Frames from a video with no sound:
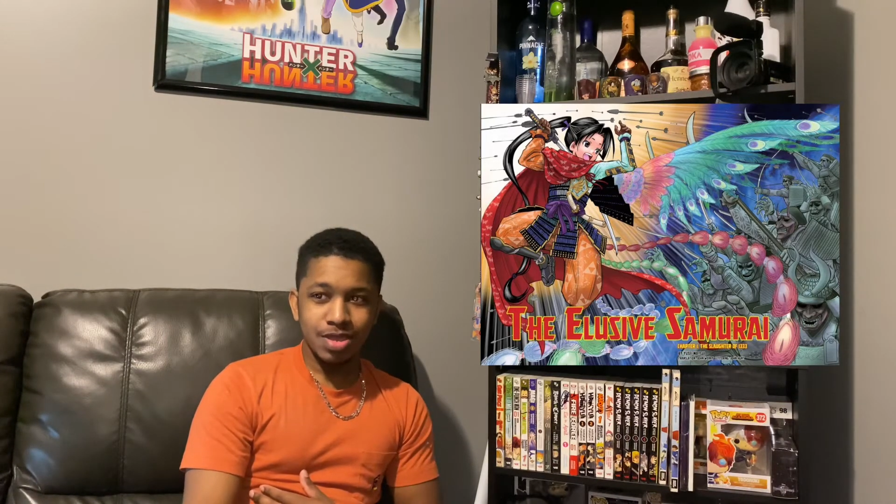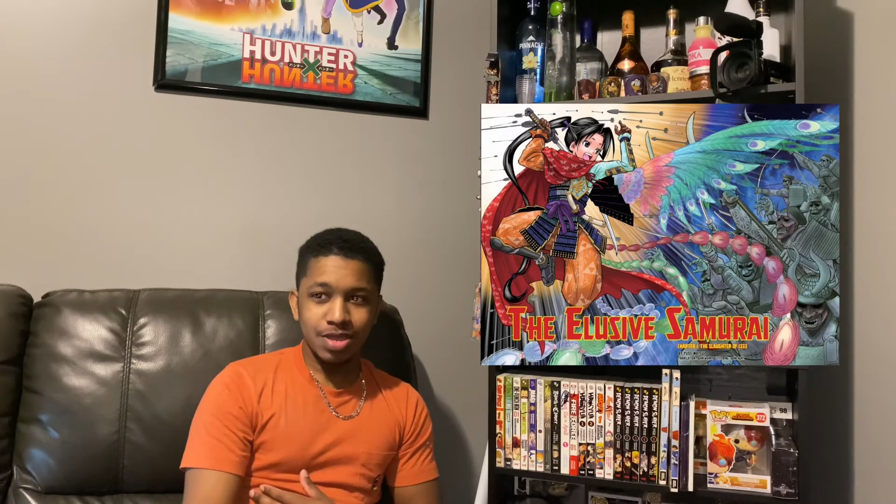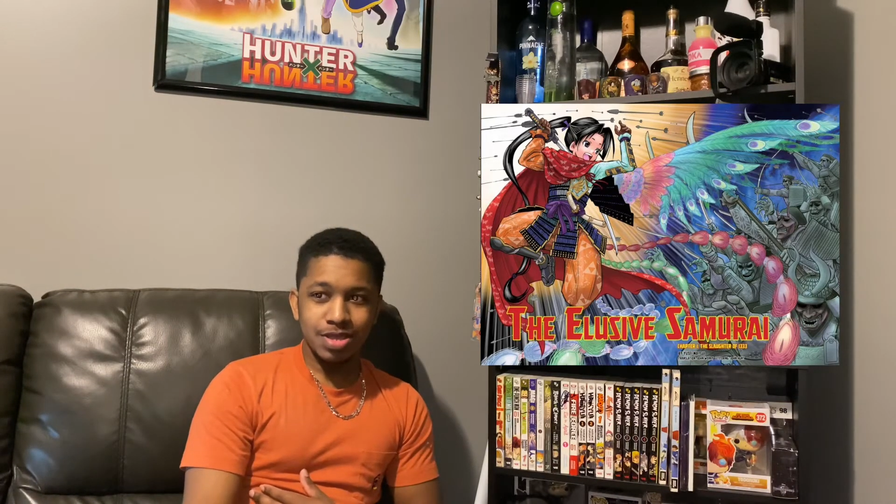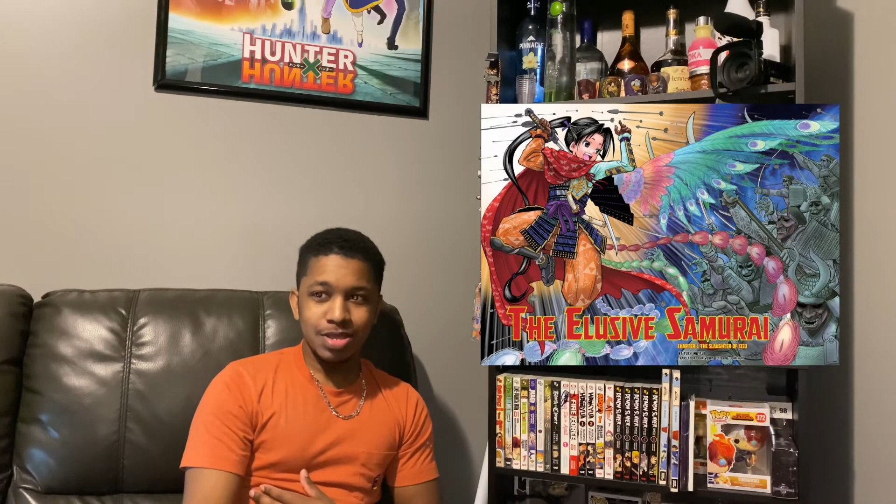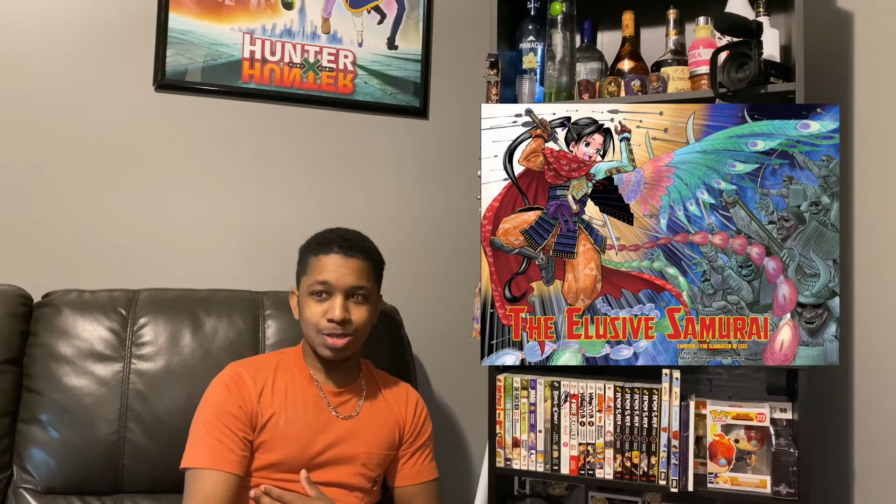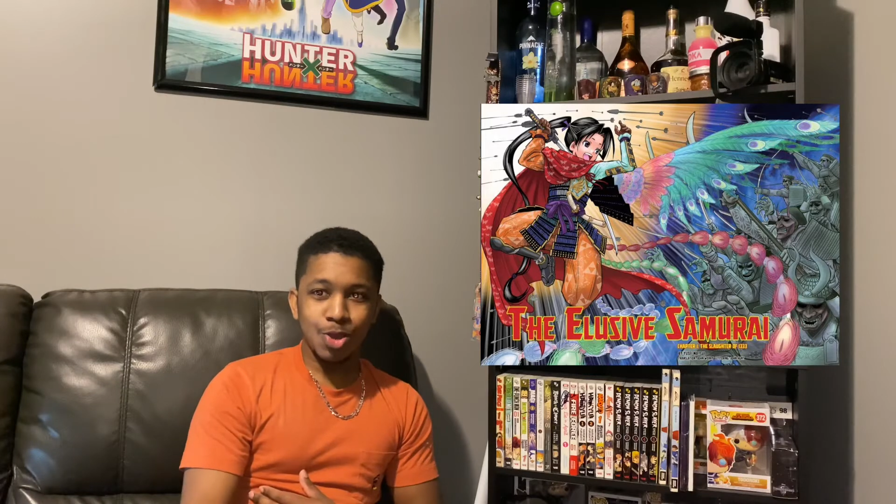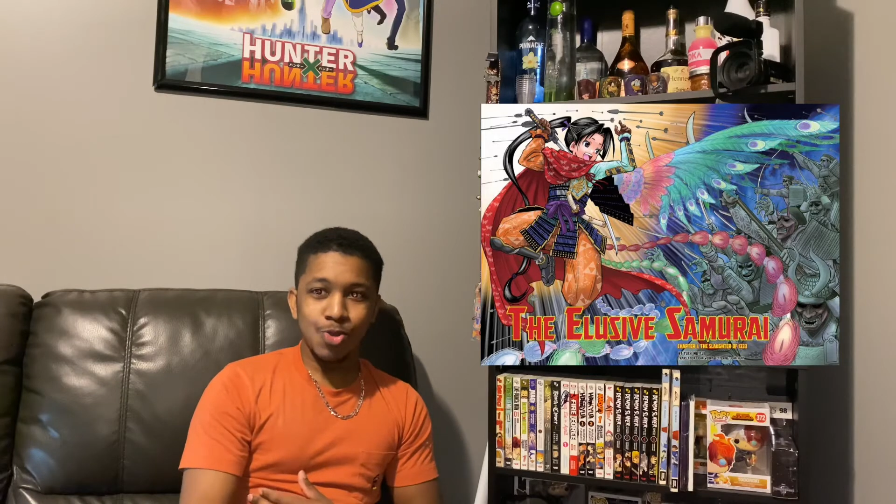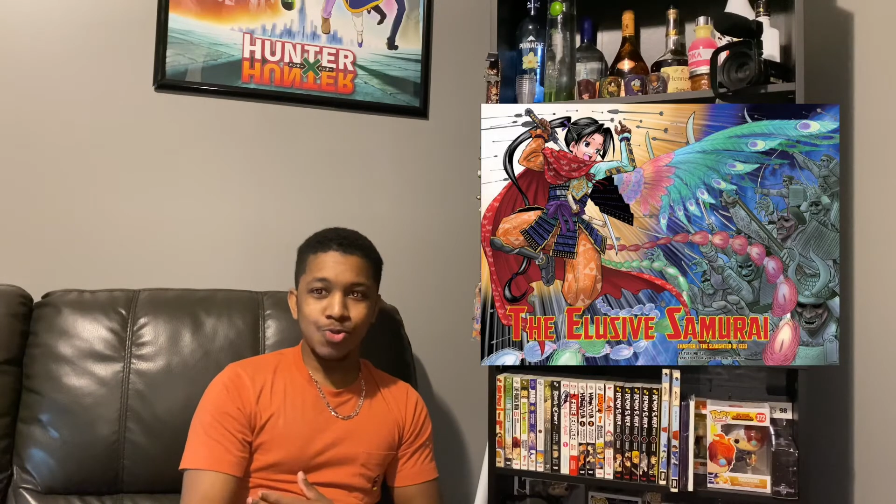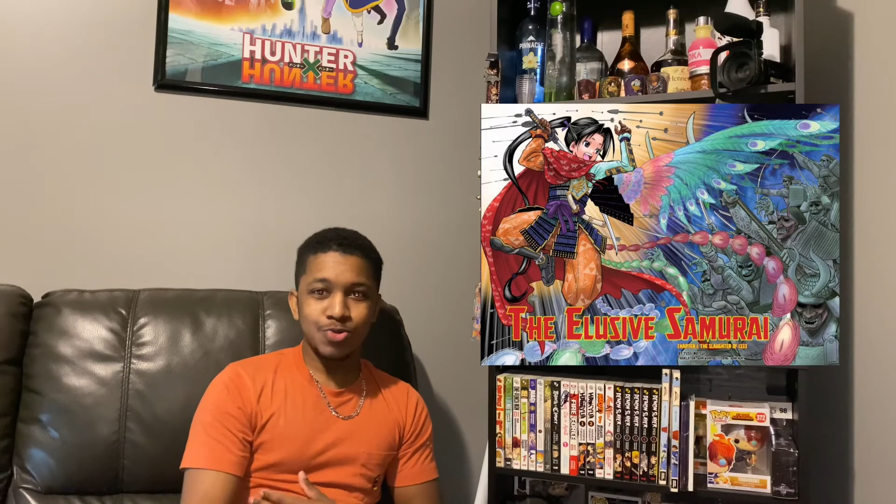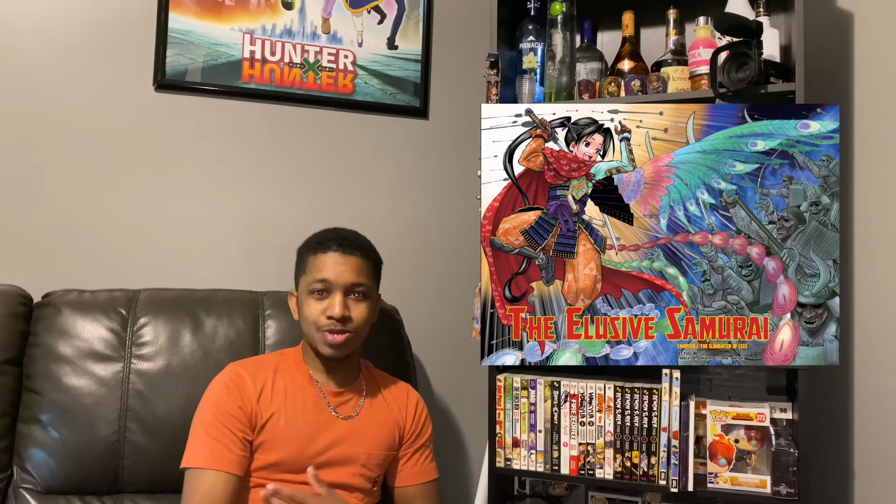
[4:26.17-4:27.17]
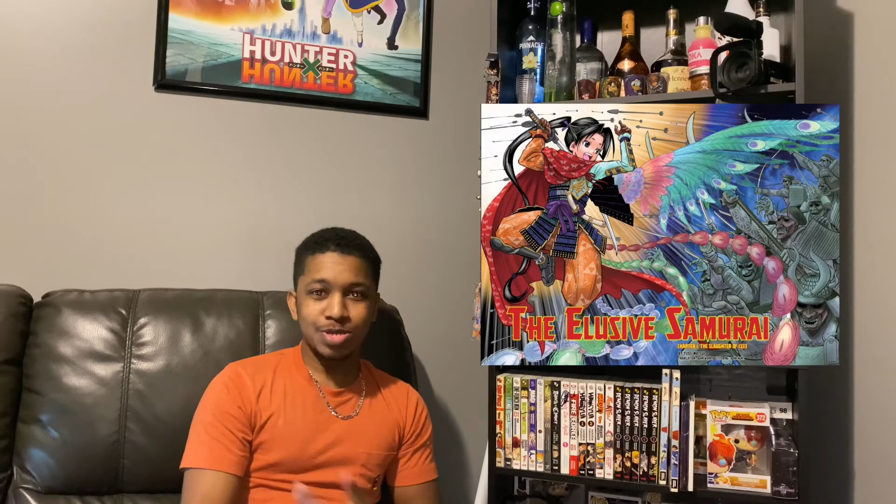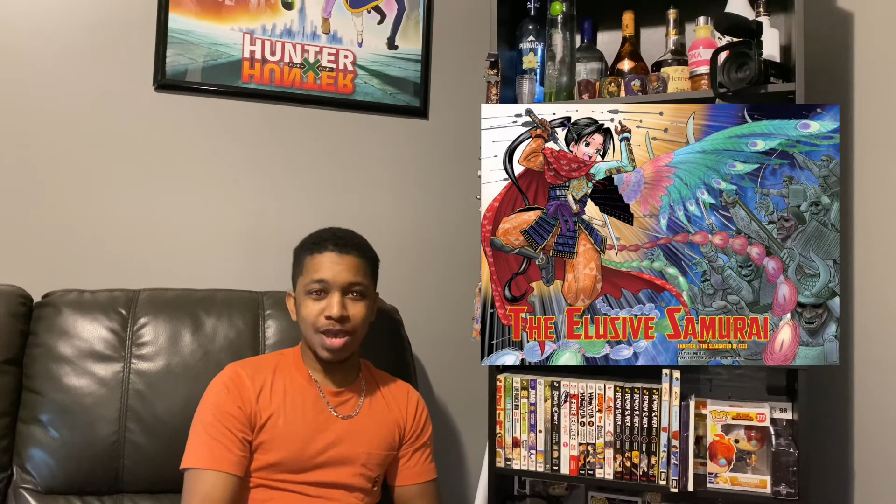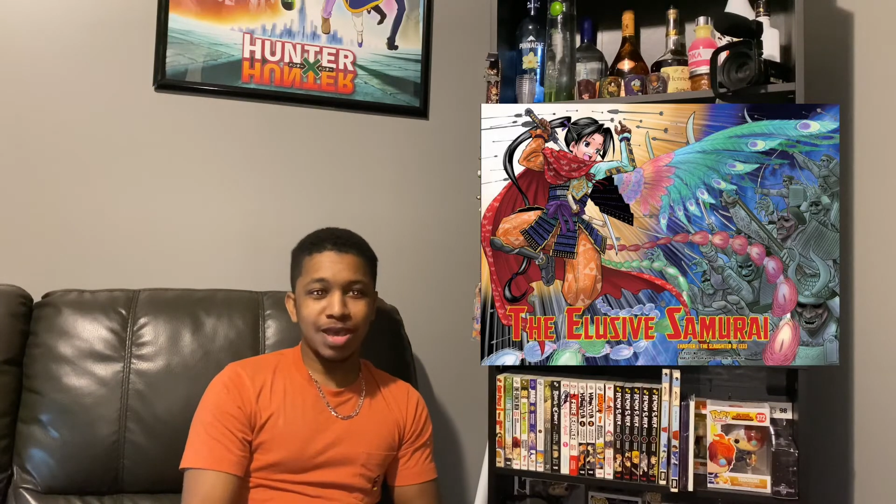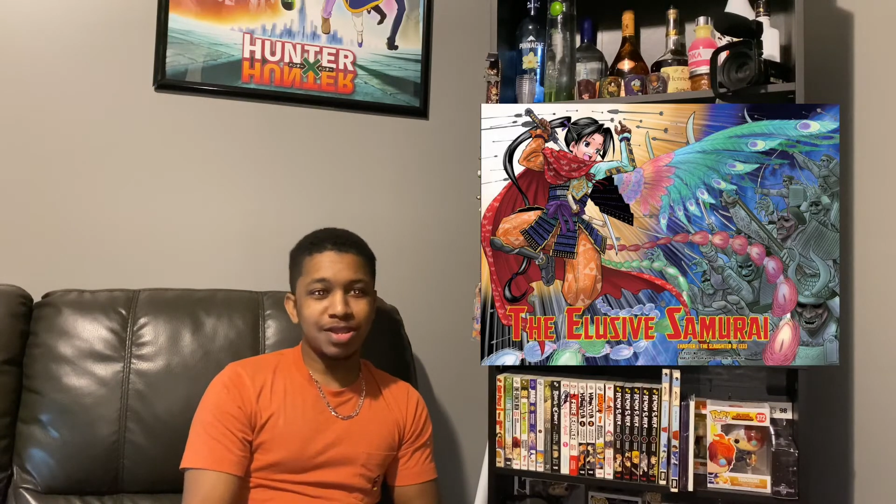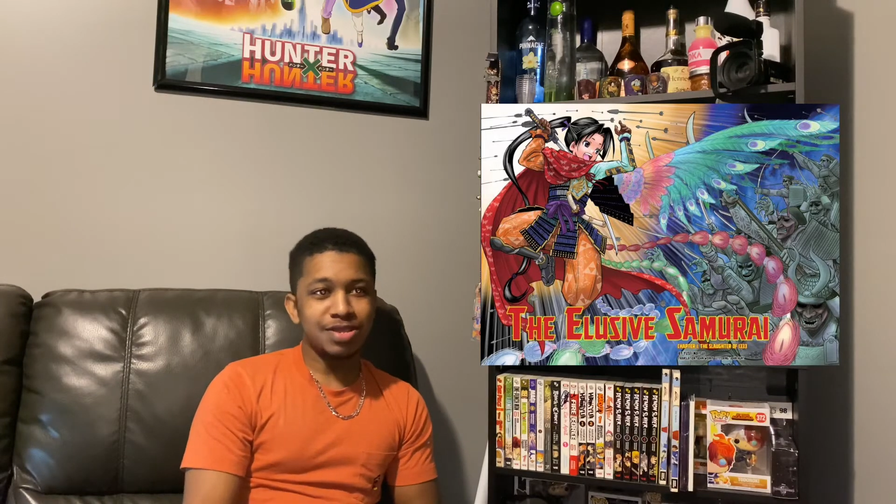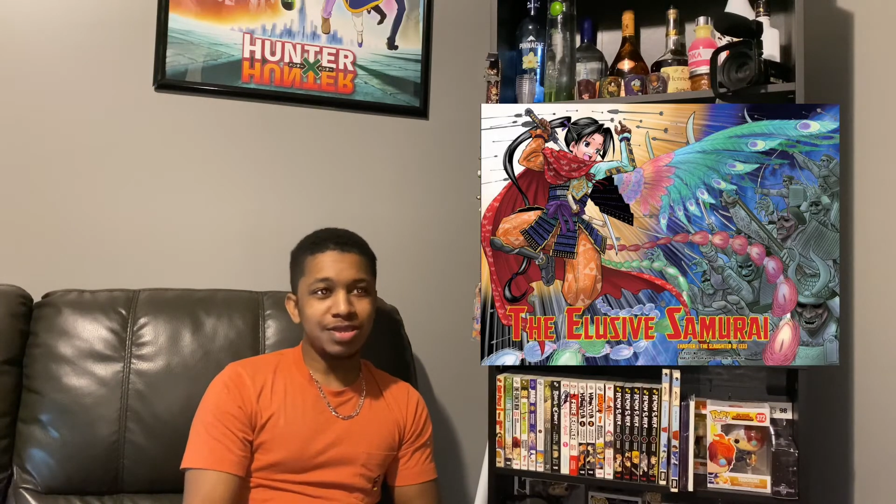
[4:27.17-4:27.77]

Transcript: his uncle decided